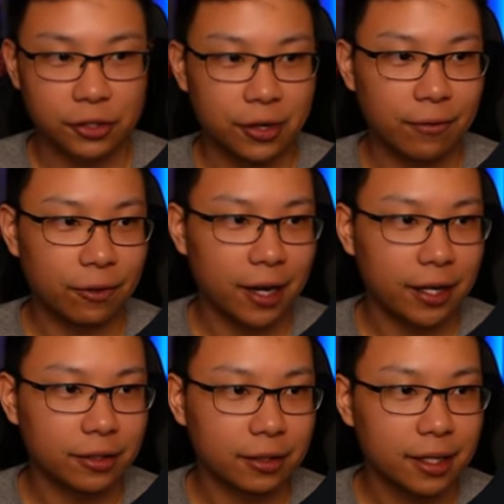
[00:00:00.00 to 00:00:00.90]
great for
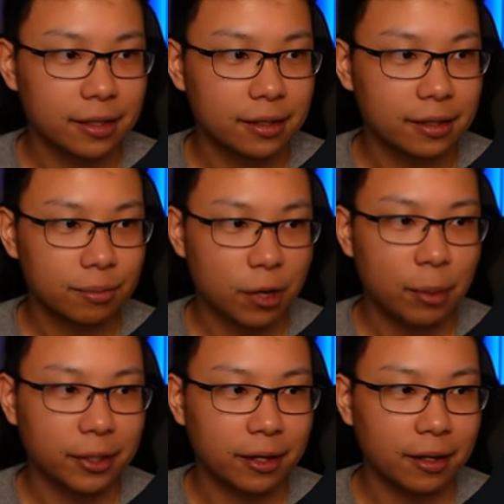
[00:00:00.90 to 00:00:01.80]
Hydra, nice.
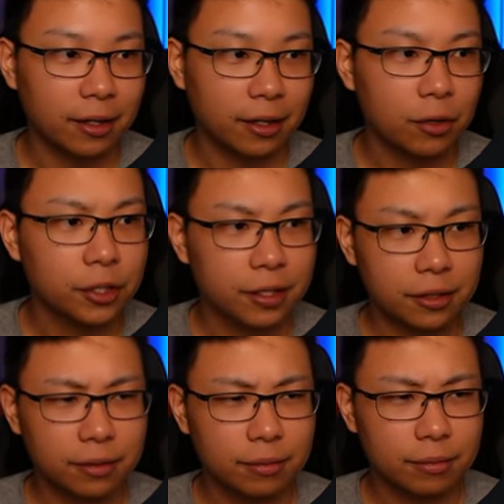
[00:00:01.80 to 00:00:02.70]
Probably, uh, oh, he's,
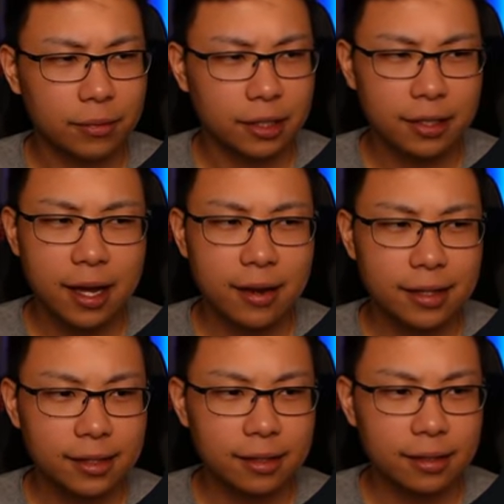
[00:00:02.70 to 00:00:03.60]
he's got her at
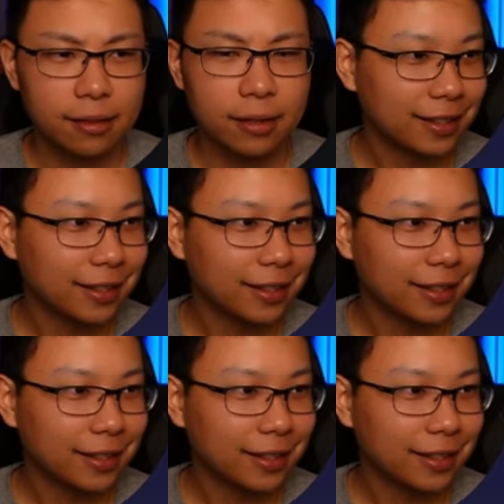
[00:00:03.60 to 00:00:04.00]
sixty already.